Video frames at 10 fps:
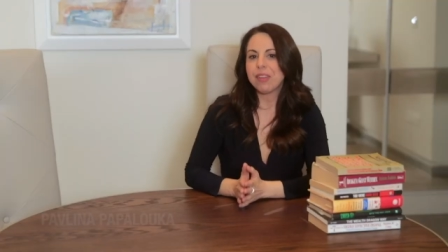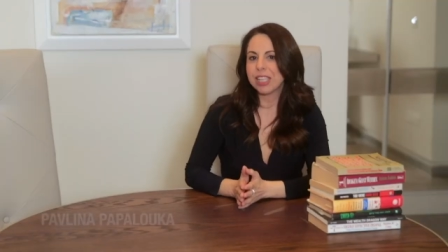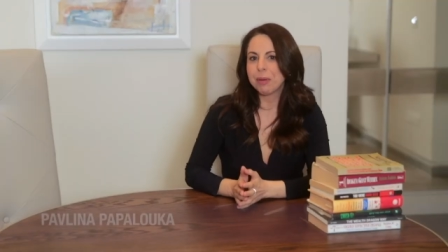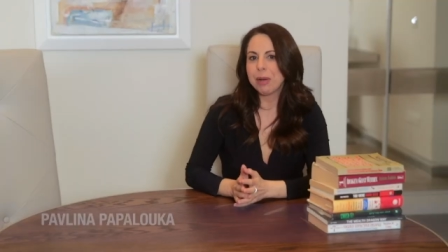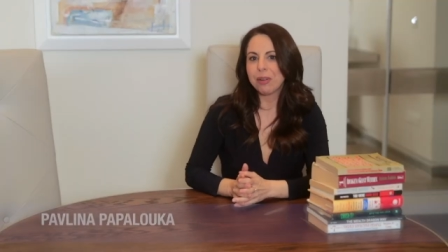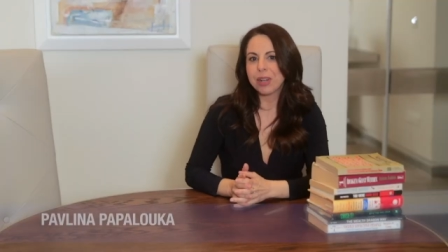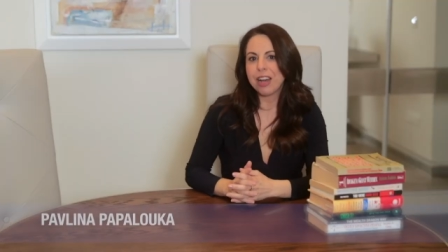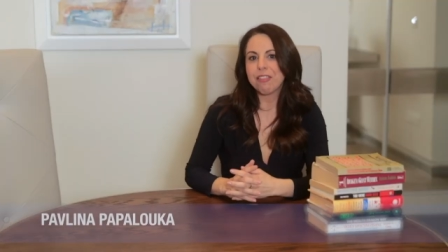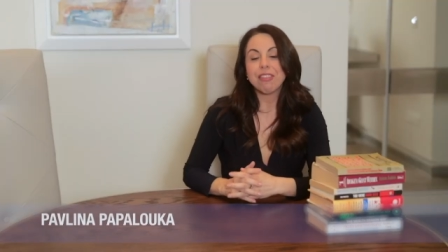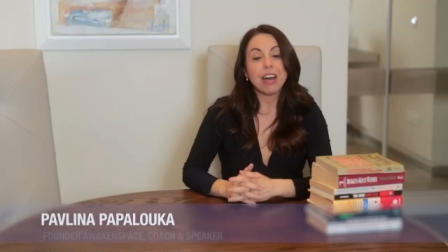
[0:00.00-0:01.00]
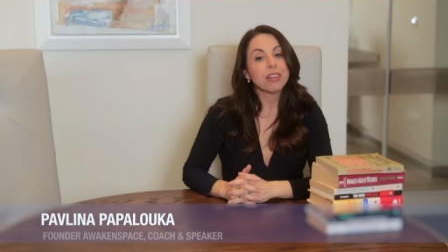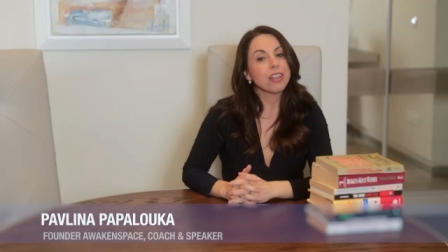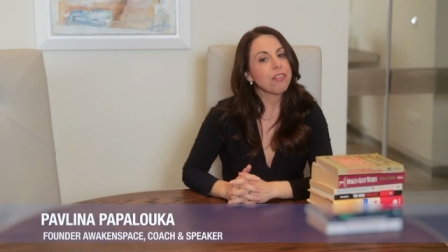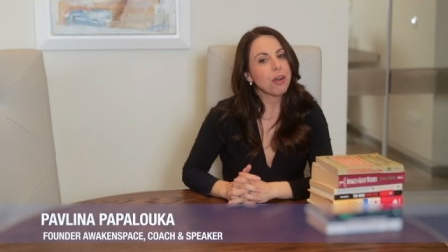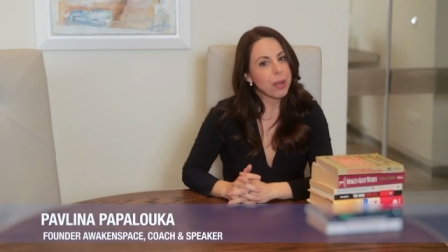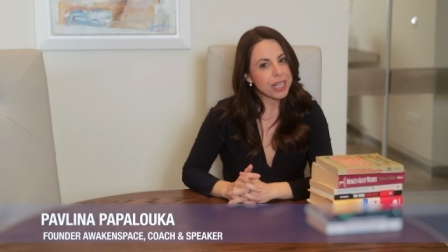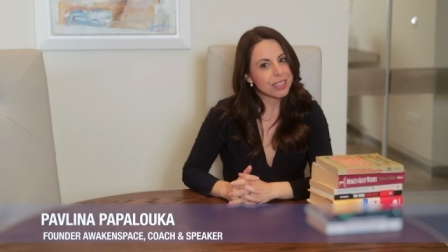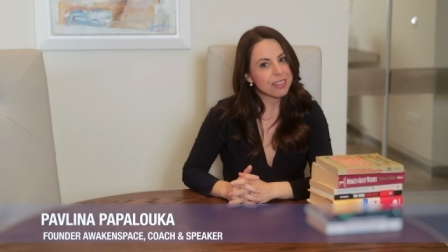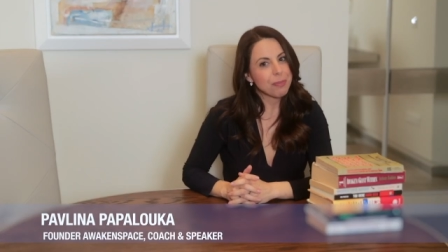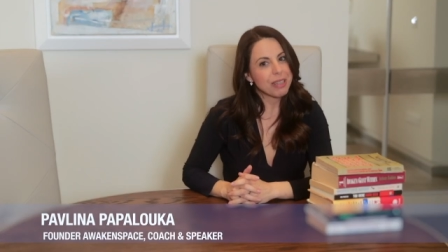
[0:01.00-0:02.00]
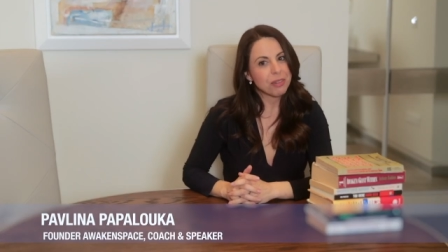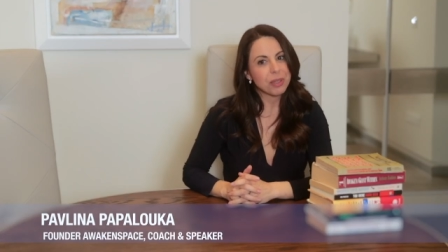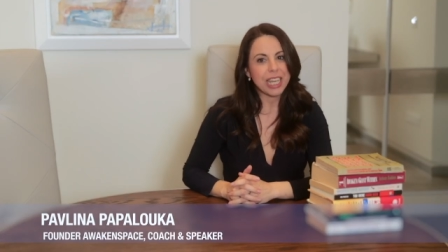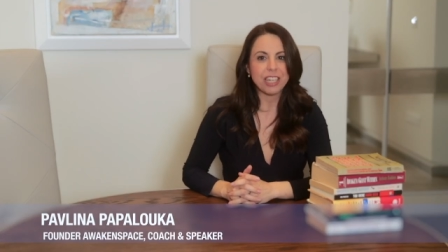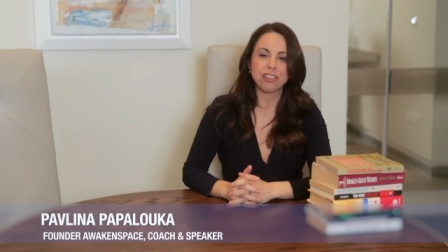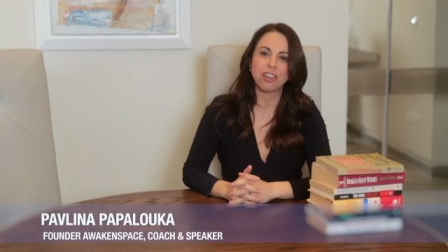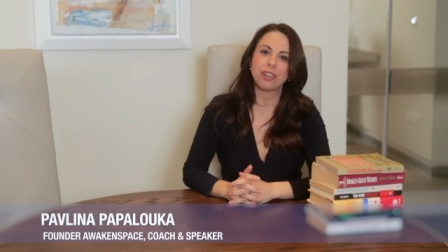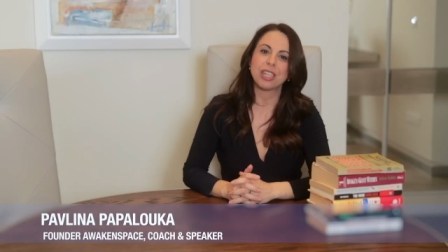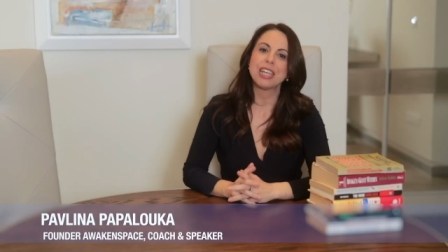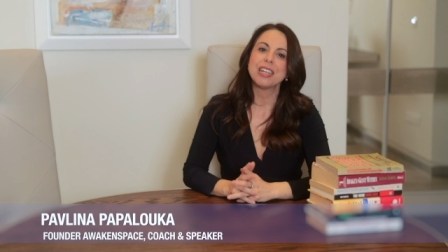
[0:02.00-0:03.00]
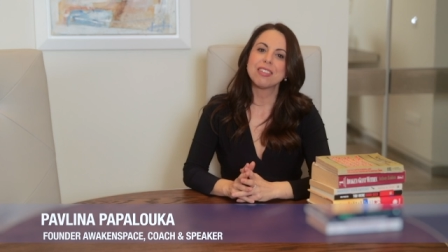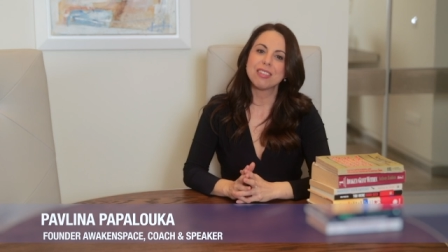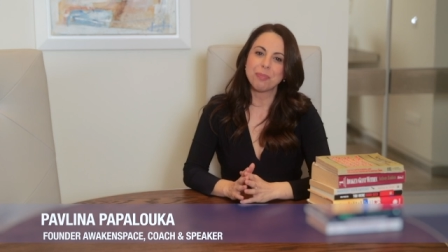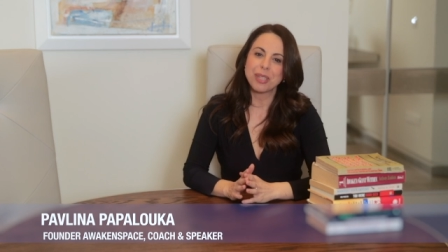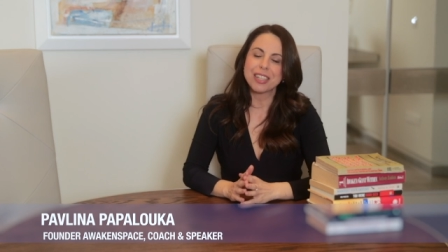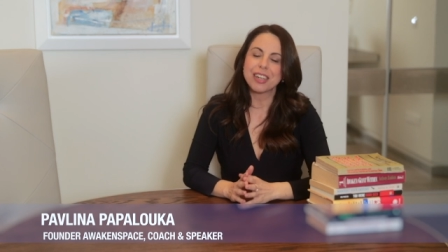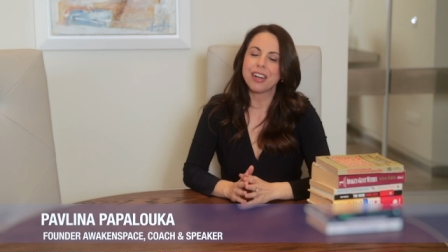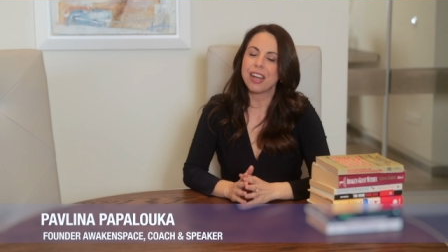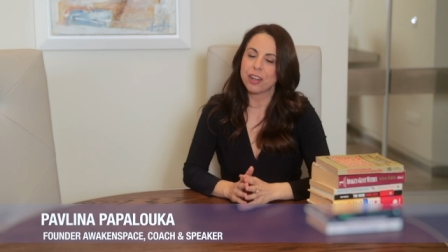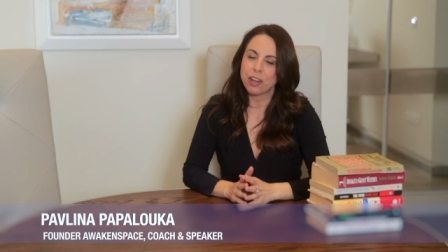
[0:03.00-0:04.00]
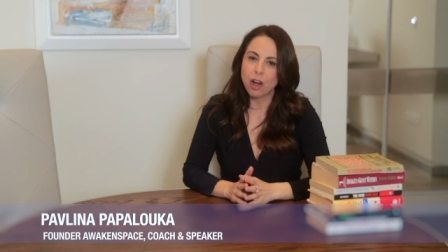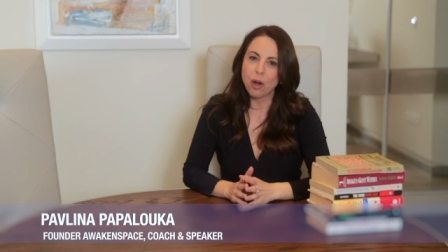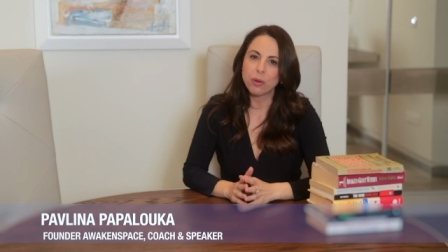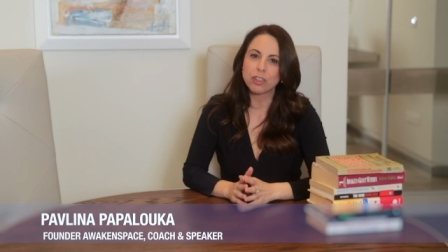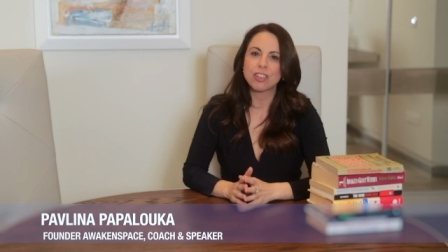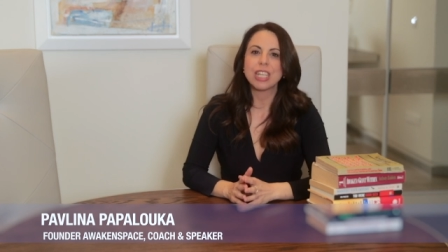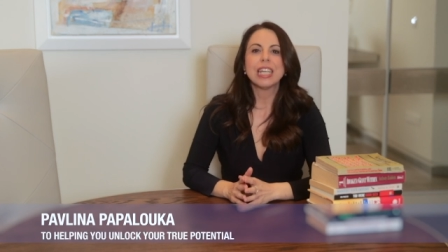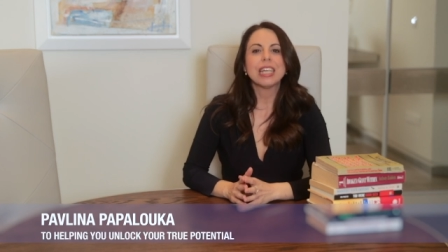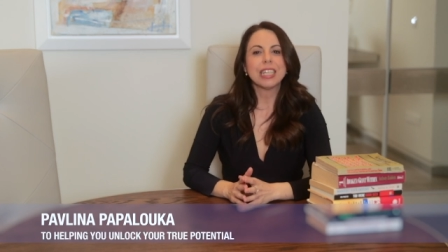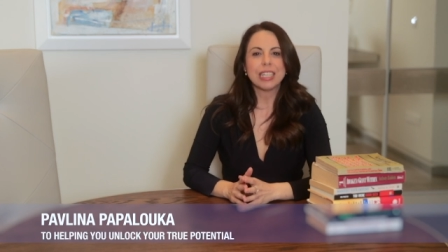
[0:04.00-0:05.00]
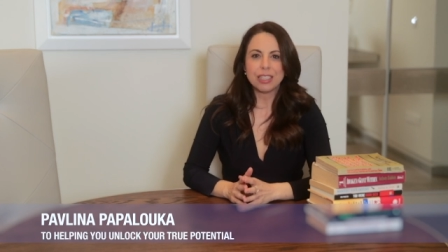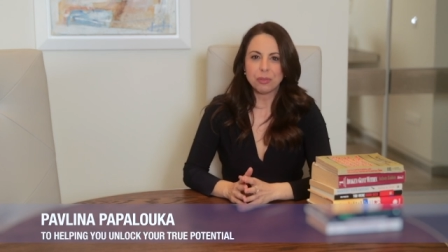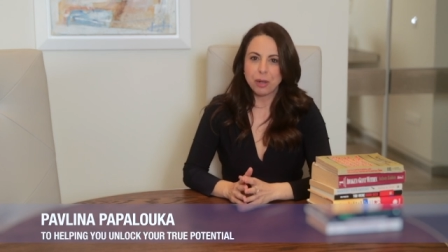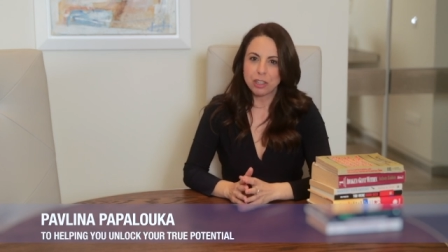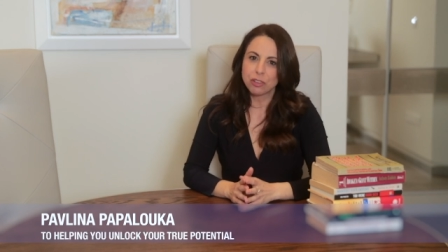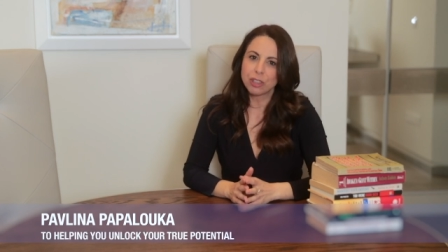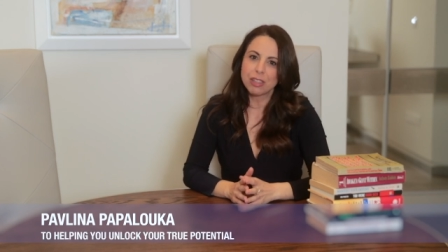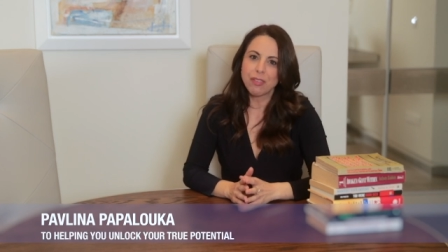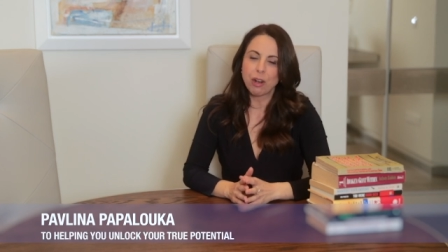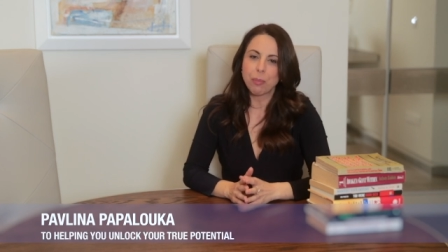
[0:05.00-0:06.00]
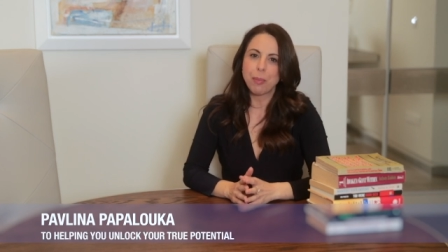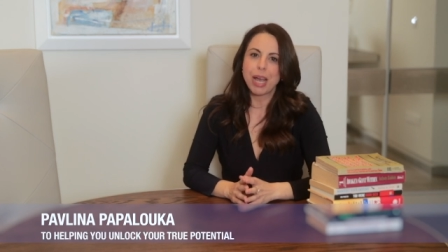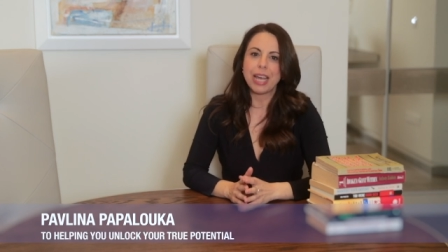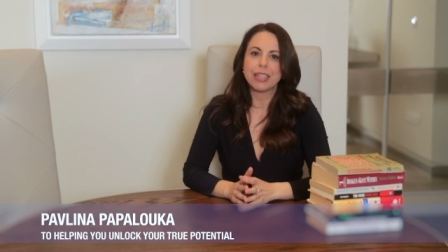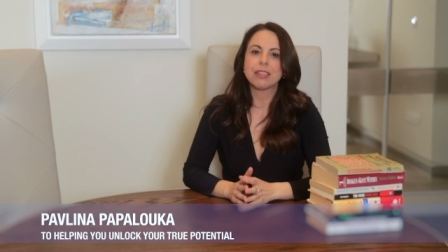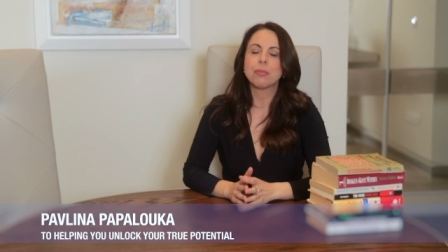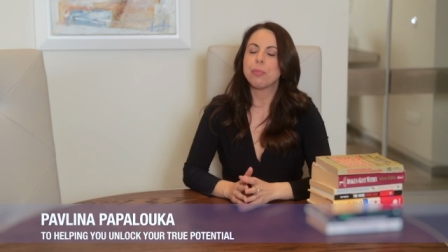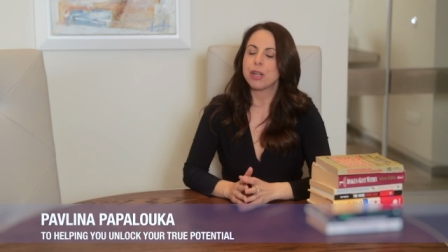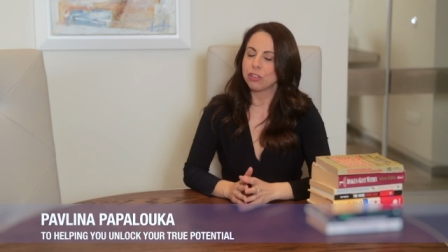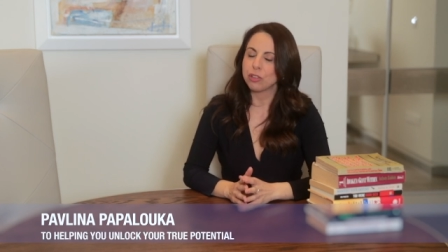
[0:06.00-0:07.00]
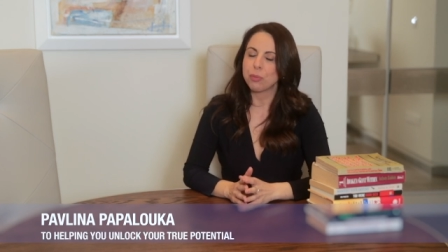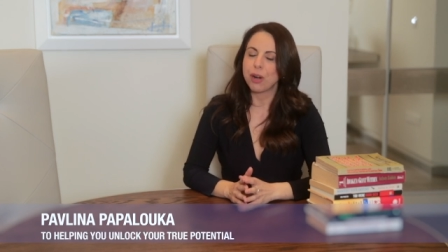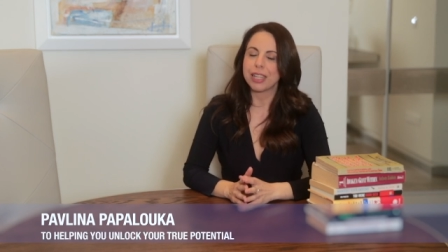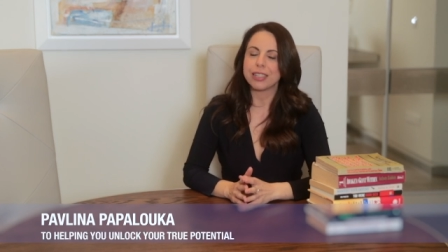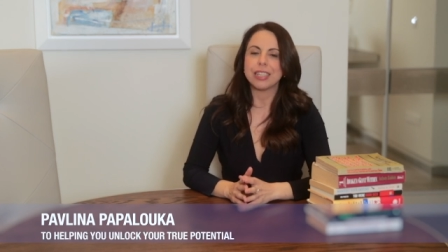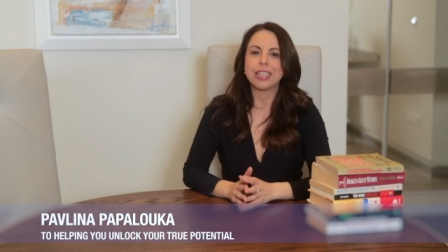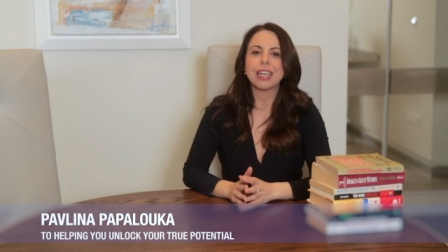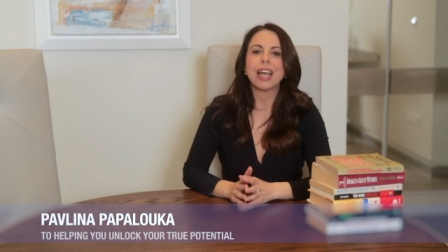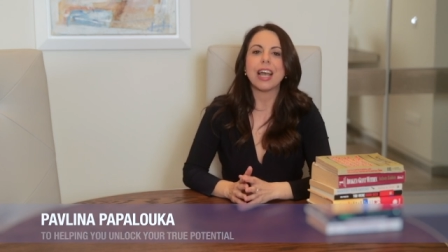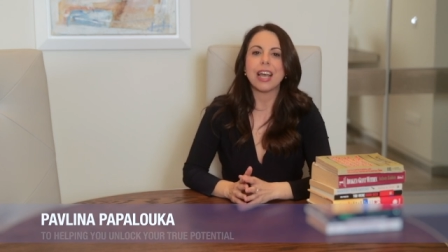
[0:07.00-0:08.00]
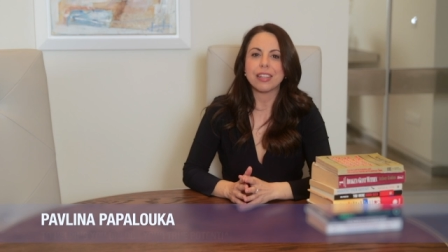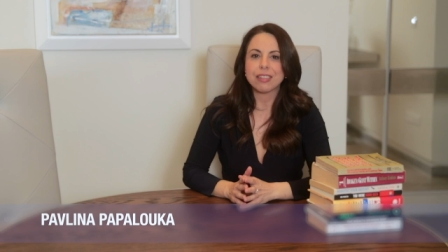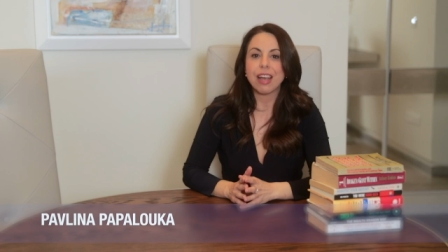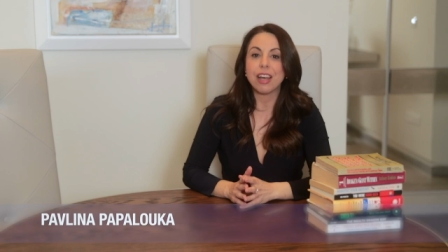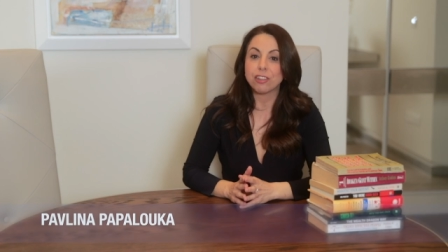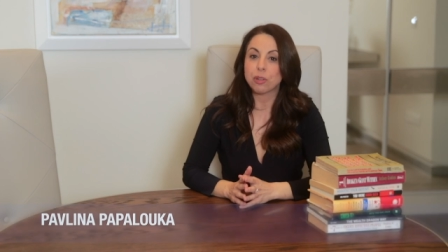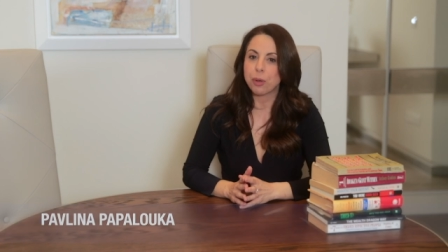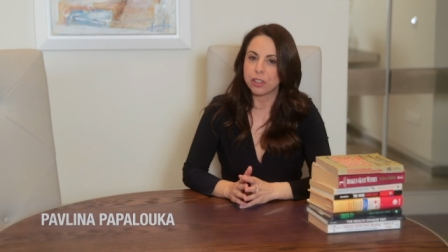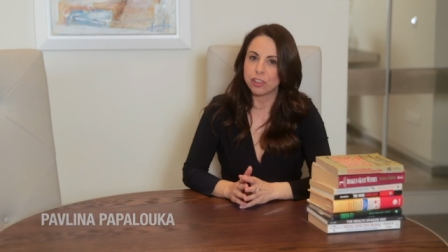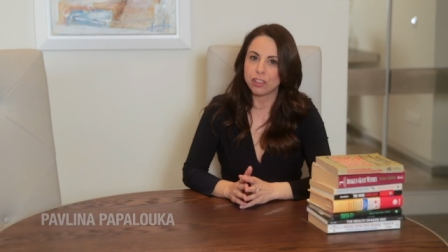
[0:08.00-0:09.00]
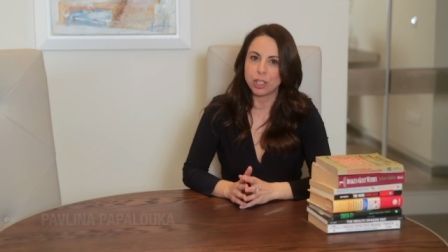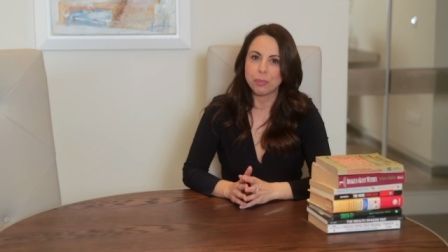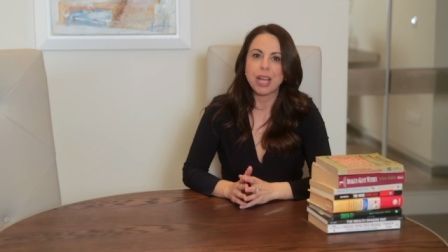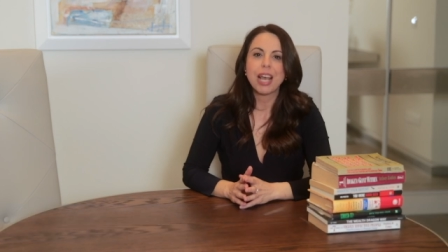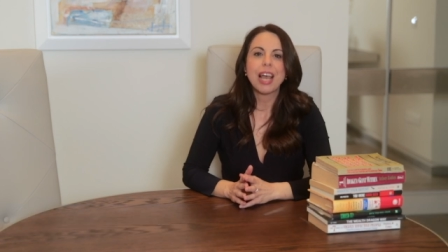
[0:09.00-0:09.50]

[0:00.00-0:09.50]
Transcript: Pavlina Papalouka, founder of Awaken Space Education, speaker and coach in personal development, personal branding, and entrepreneurship.